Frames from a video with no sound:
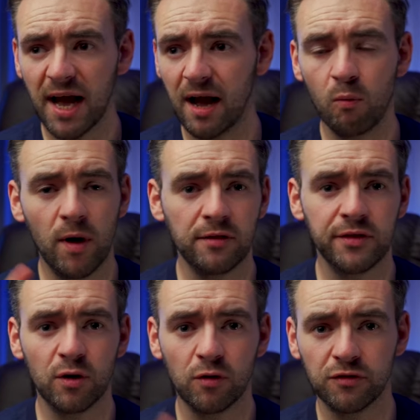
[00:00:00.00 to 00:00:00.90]
how well
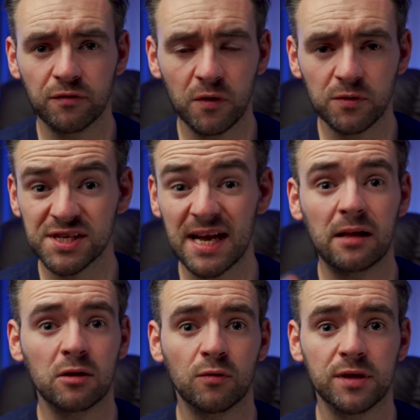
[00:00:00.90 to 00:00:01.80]
the autofocus
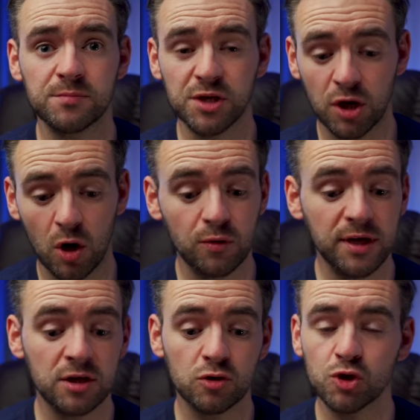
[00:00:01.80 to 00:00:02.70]
algorithms are
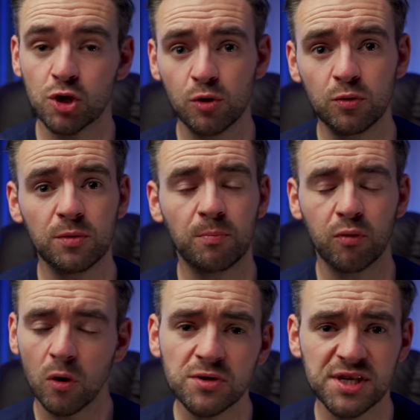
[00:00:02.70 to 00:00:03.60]
coded, two, the
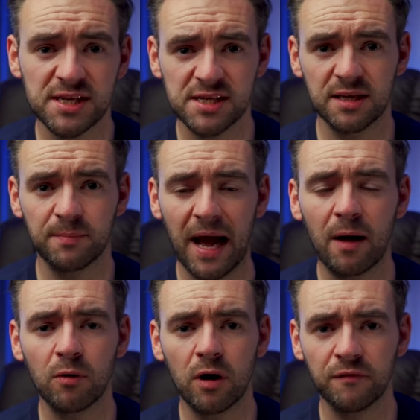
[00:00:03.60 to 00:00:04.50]
processing
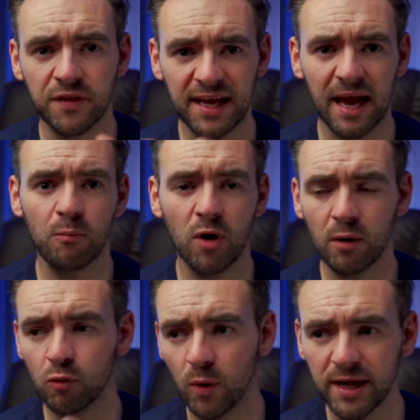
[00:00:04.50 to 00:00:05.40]
power of the camera,
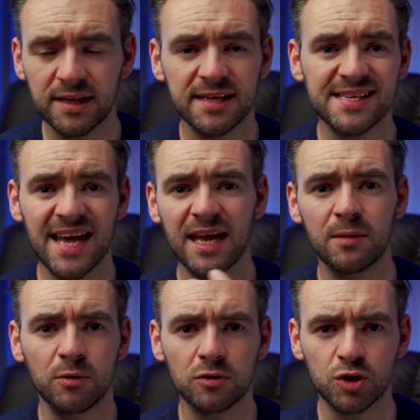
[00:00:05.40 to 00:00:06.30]
how quickly is it
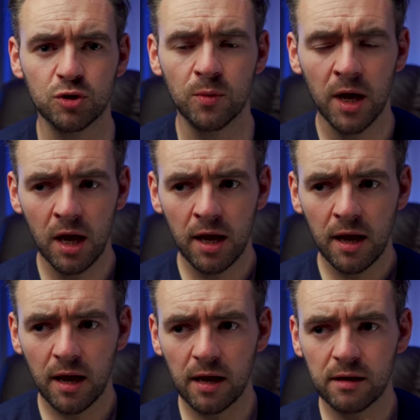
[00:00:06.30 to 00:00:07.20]
able to
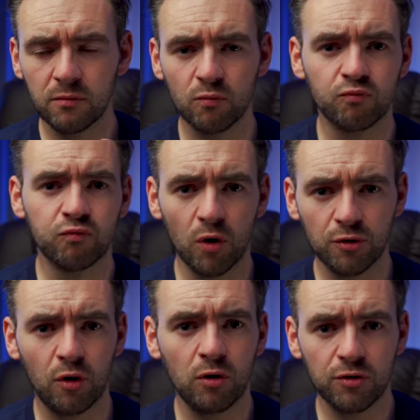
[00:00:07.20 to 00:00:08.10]
uh,
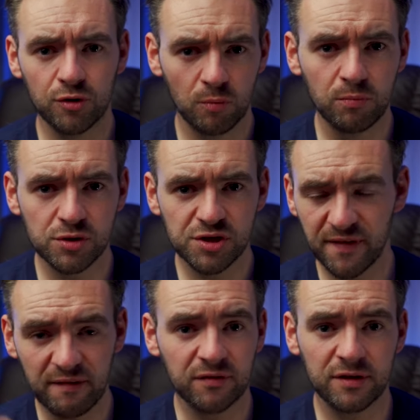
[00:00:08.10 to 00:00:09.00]
run all the numbers
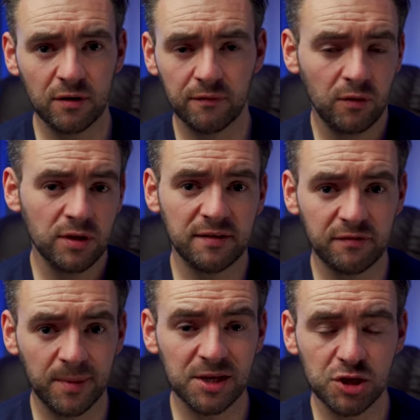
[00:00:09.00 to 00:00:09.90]
of every of all the
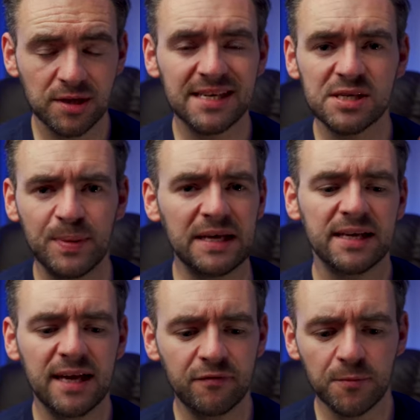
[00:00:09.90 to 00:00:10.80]
information that is being
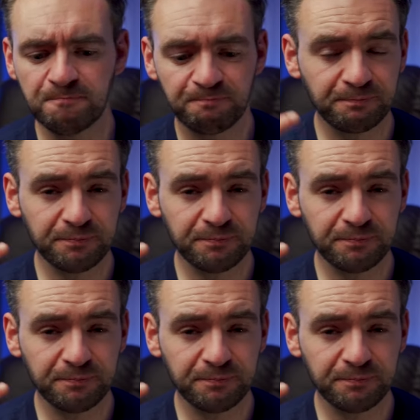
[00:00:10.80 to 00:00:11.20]
given,